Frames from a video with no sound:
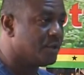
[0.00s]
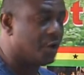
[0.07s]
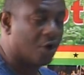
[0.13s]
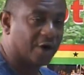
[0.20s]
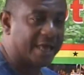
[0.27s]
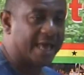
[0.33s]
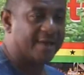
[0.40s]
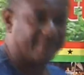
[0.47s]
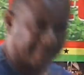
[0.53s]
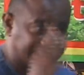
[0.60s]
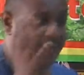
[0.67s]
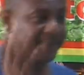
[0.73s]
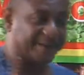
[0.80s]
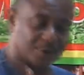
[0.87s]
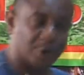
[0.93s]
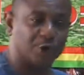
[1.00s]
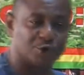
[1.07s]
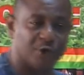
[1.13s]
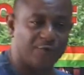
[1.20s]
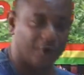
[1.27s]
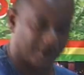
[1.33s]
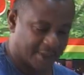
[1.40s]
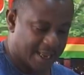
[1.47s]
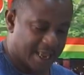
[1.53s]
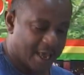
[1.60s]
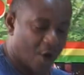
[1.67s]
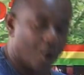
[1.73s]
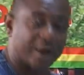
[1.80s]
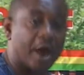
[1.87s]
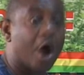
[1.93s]
Okay, face up and so on and so forth.
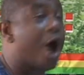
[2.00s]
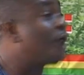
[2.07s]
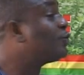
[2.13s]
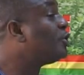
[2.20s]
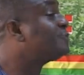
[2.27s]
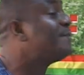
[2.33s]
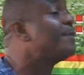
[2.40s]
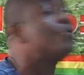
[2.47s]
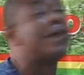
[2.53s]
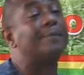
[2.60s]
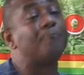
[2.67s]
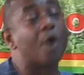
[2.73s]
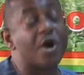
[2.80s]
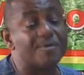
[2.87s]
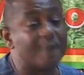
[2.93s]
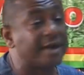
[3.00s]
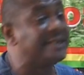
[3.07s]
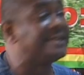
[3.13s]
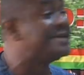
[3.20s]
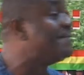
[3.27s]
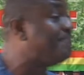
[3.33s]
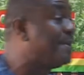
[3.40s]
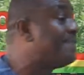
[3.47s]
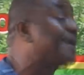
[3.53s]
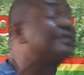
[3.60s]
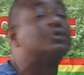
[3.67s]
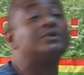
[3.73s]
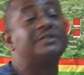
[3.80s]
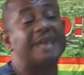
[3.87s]
Okay, all those people who had borrowed money, didn't pay back, those